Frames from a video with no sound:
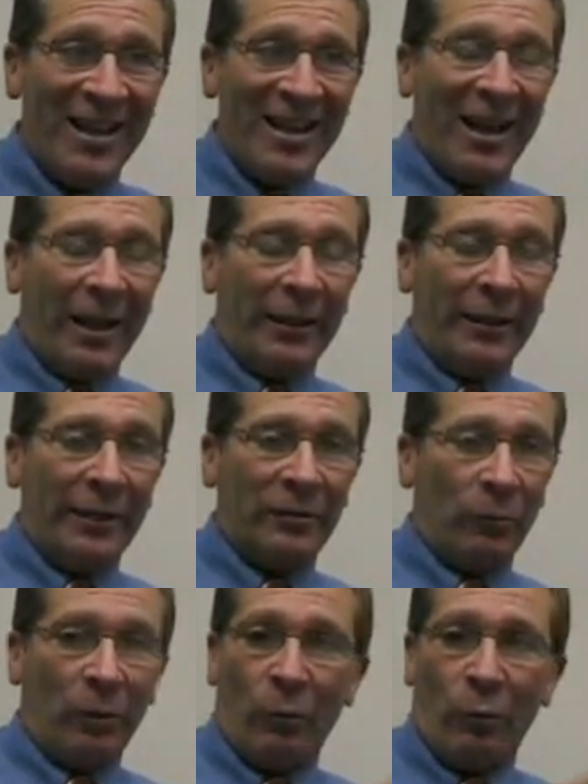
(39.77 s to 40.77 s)
and he's
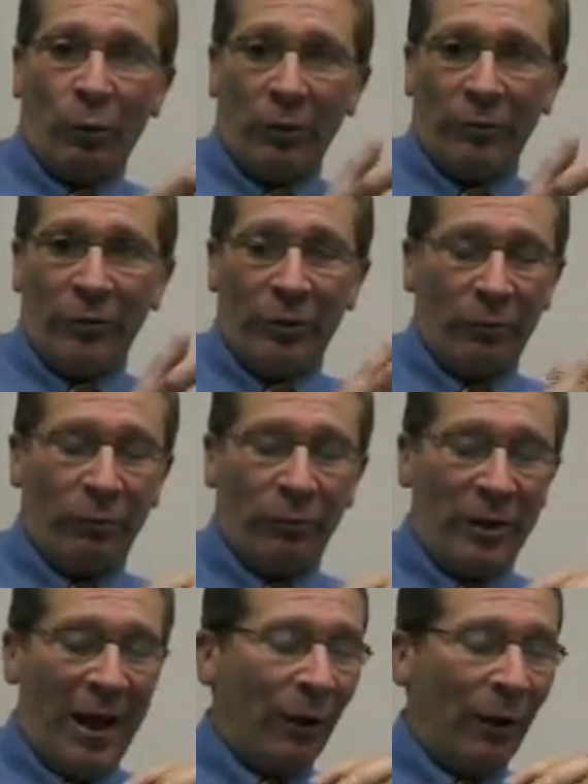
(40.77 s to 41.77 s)
a
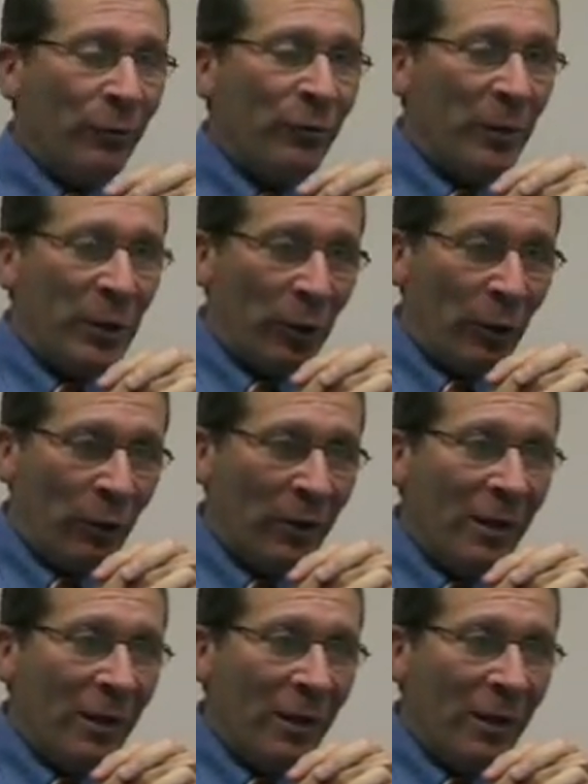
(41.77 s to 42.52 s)
world-renowned speaker,